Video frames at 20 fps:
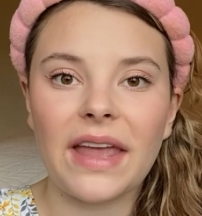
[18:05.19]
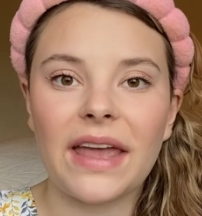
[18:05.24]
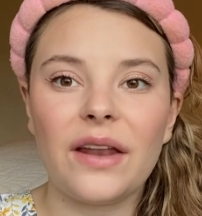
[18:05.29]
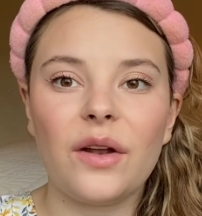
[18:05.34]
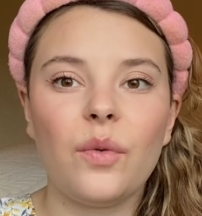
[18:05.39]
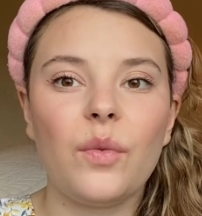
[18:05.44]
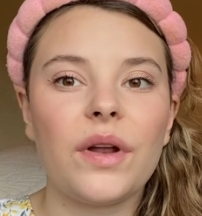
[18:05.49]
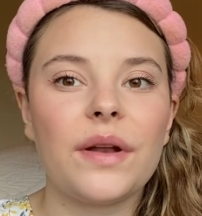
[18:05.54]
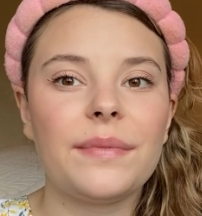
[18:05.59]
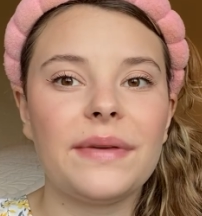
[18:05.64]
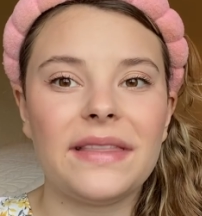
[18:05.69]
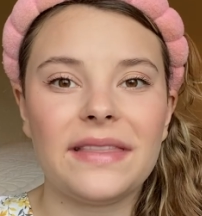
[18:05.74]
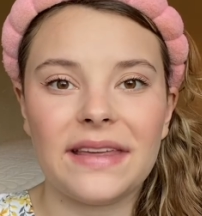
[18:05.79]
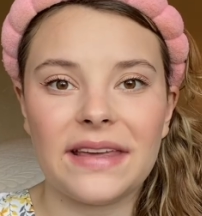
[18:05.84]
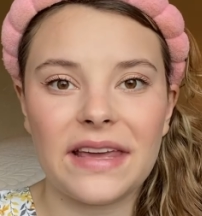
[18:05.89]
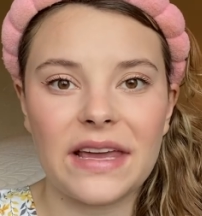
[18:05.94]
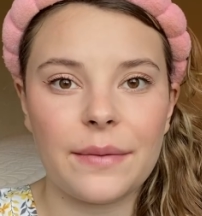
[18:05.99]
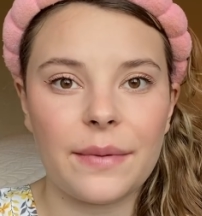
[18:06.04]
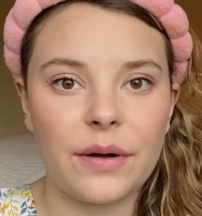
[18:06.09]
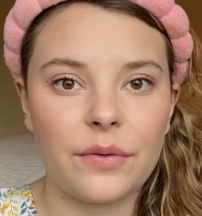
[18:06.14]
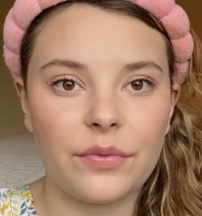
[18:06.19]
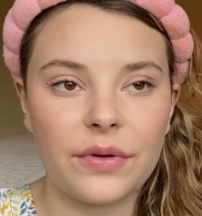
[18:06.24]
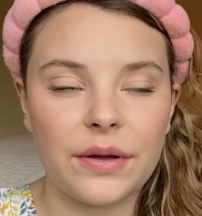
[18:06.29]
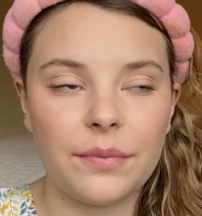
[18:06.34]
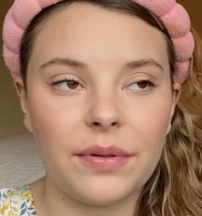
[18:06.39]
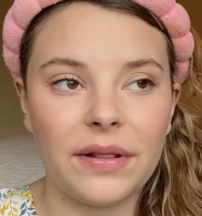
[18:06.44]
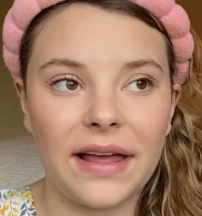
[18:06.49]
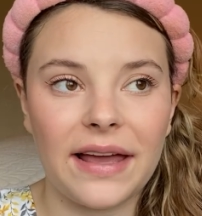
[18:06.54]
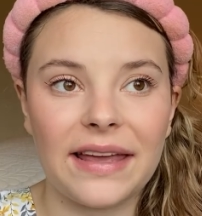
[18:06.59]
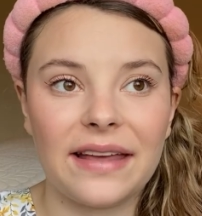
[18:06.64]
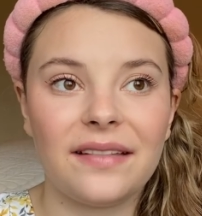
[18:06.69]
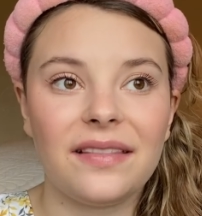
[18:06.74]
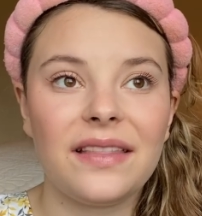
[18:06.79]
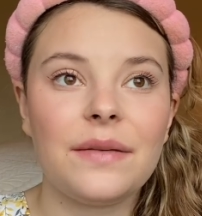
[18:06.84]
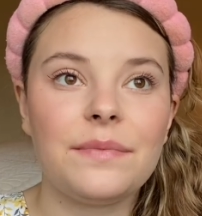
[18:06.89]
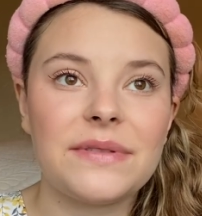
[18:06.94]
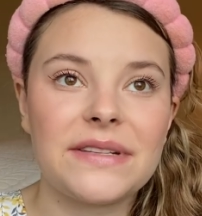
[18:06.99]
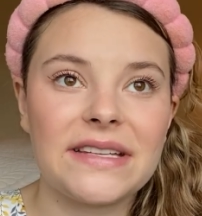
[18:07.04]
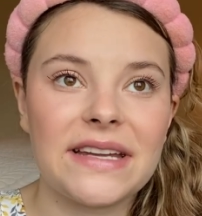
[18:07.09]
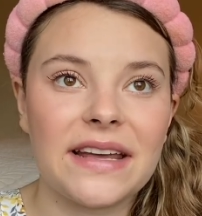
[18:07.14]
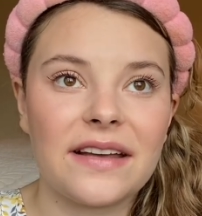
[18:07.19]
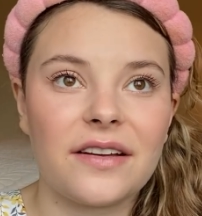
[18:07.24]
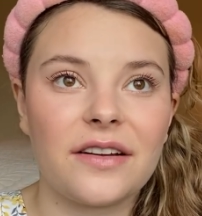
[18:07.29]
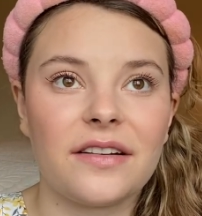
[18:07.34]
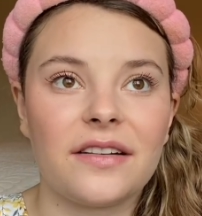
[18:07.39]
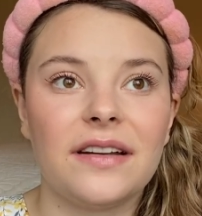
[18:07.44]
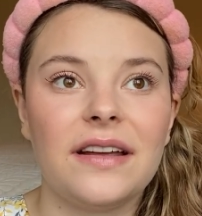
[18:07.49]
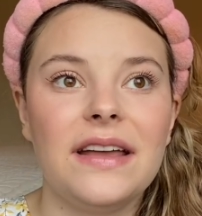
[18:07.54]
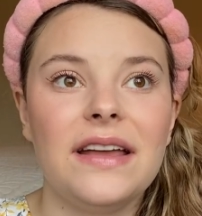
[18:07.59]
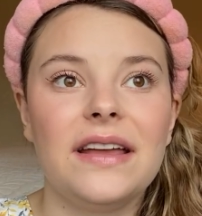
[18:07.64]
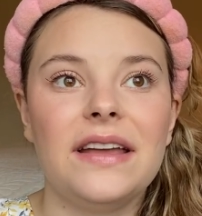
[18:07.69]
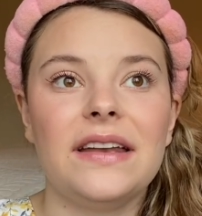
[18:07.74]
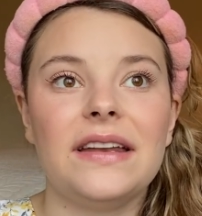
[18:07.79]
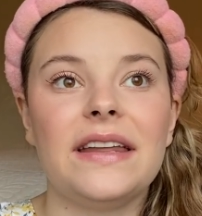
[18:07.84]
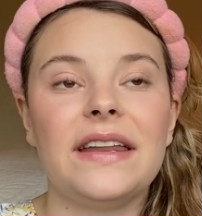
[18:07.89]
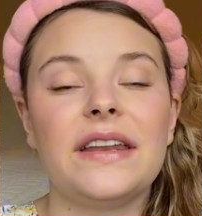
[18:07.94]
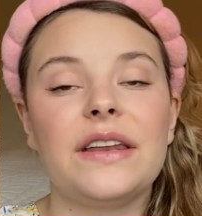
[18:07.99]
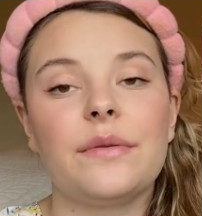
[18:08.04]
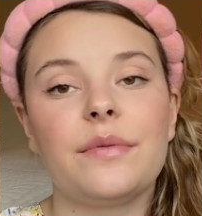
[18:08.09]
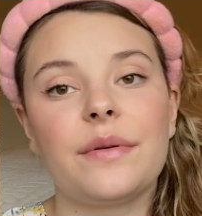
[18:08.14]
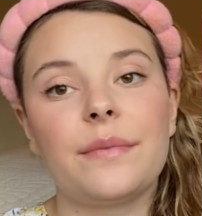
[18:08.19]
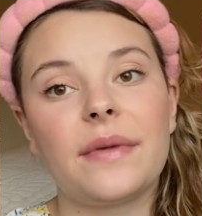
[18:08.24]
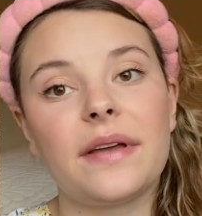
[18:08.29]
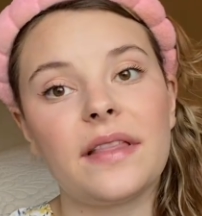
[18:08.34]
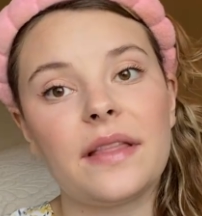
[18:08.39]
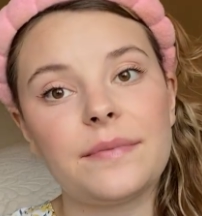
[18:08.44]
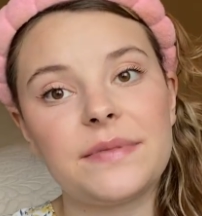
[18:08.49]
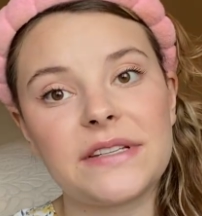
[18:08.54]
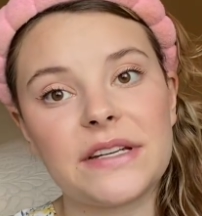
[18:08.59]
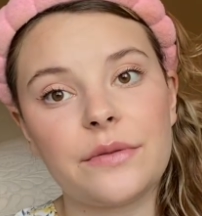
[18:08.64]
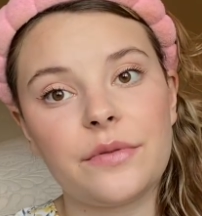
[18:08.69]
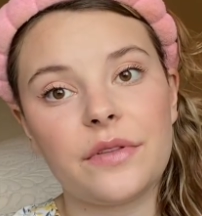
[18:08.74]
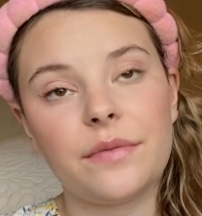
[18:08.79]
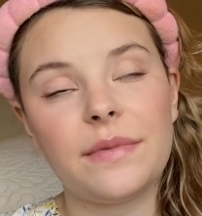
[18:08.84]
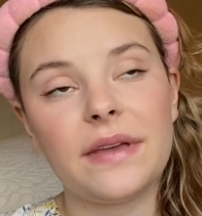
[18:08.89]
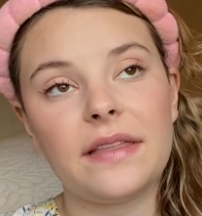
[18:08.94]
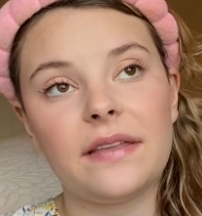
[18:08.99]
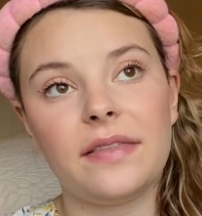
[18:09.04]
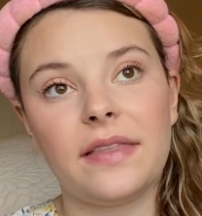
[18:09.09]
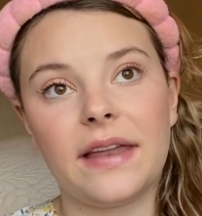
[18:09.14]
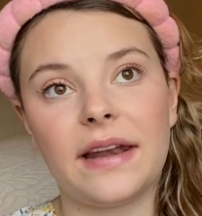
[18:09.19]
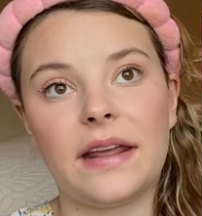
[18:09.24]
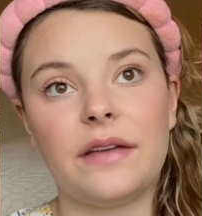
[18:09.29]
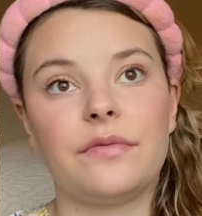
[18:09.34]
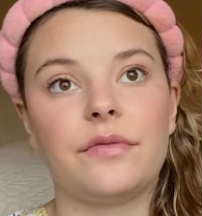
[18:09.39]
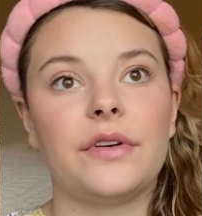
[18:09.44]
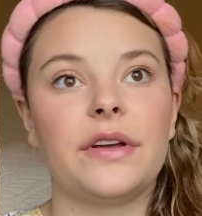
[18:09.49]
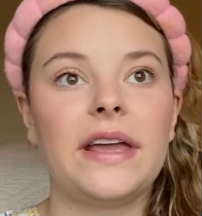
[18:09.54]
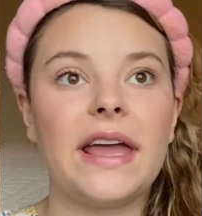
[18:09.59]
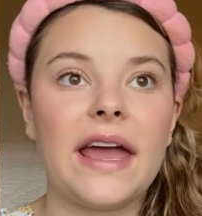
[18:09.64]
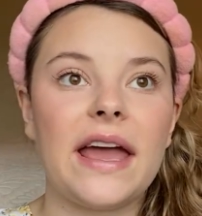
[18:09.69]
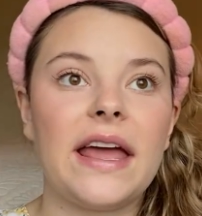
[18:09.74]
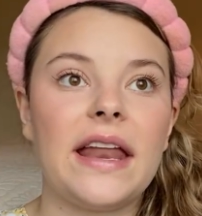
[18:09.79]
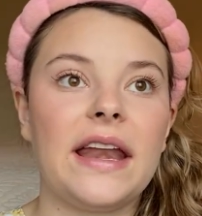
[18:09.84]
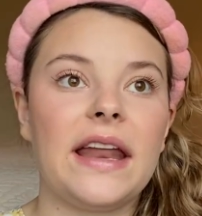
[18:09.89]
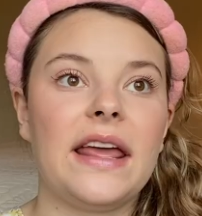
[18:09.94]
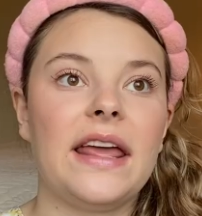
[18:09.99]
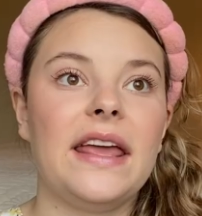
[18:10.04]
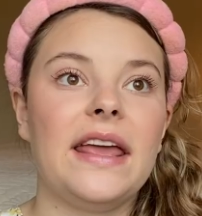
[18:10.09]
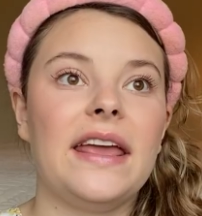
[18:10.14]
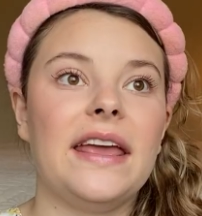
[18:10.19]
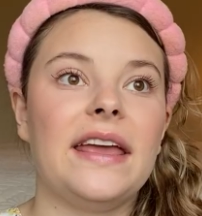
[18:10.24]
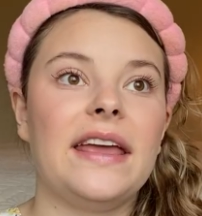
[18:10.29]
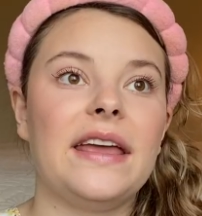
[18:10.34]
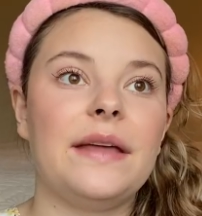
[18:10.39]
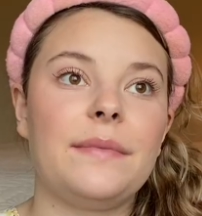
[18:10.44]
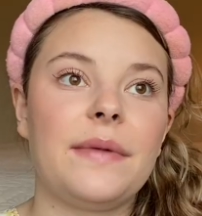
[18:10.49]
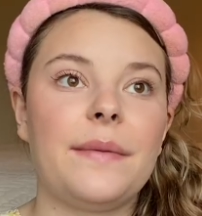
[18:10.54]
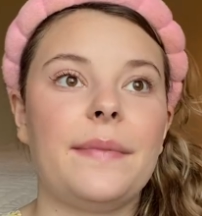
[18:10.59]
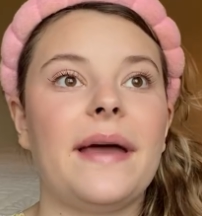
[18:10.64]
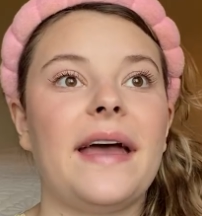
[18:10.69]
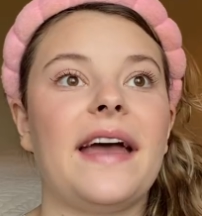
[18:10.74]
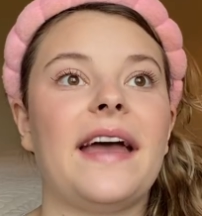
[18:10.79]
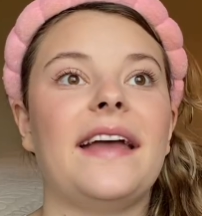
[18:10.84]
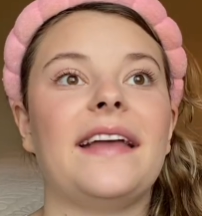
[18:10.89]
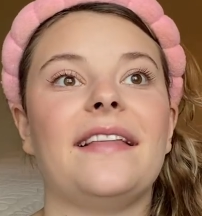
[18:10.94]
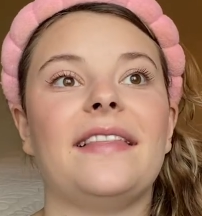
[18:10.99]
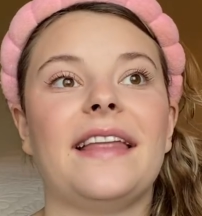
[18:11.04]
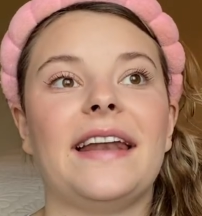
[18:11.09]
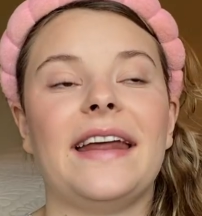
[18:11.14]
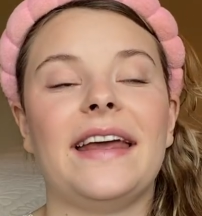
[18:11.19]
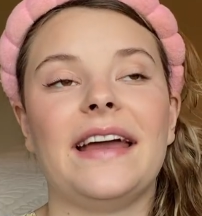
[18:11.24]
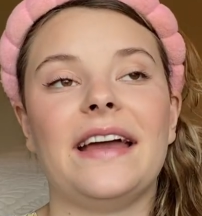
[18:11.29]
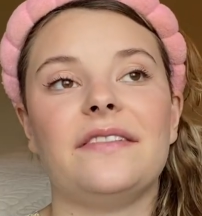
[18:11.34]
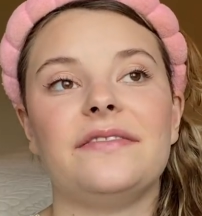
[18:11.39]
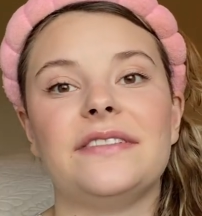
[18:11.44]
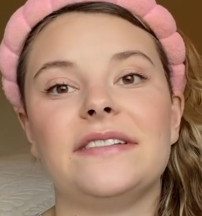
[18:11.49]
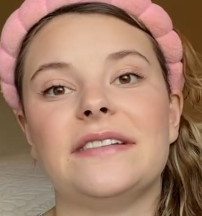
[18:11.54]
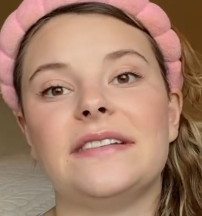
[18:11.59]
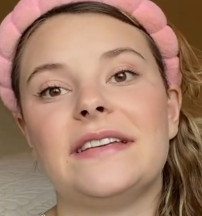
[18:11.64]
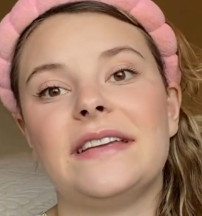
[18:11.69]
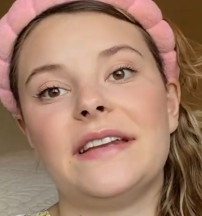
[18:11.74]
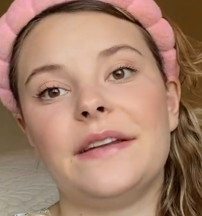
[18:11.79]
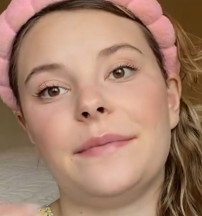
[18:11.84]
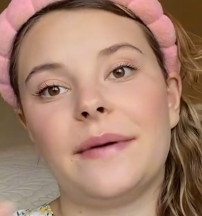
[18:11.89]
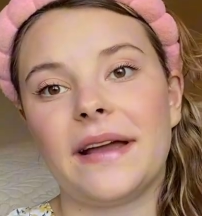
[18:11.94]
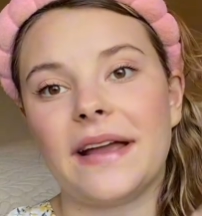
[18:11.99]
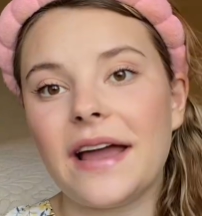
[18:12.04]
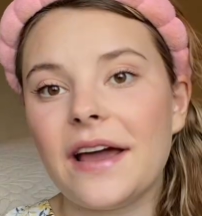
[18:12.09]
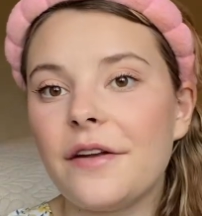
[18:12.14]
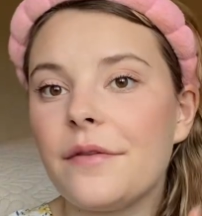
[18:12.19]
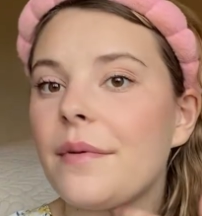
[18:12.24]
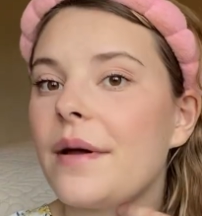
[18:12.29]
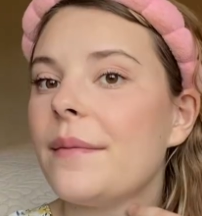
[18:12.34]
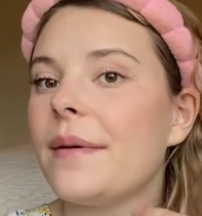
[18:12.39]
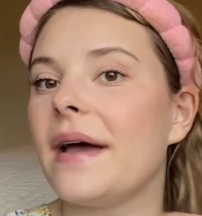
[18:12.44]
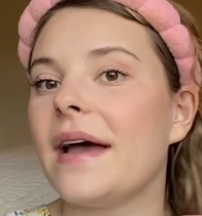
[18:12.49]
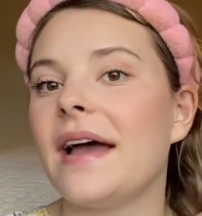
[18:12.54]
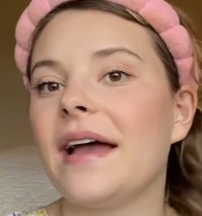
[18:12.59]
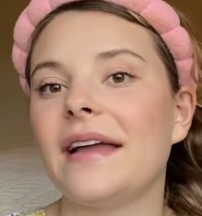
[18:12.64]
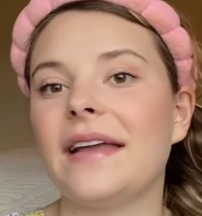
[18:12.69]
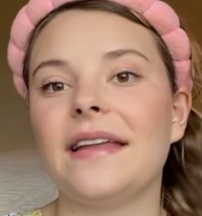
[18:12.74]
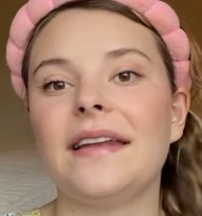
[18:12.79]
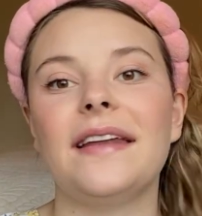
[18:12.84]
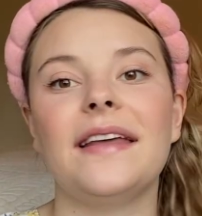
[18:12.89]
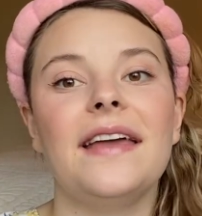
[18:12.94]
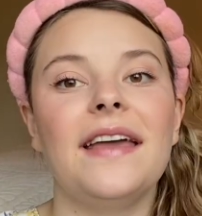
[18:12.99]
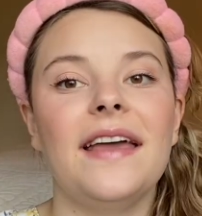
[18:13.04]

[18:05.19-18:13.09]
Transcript: I don't want to be thinking about reapplying lipstick or needing to bring my lipstick with me that then I forget in my bag and then I have to get it back out of my bag, and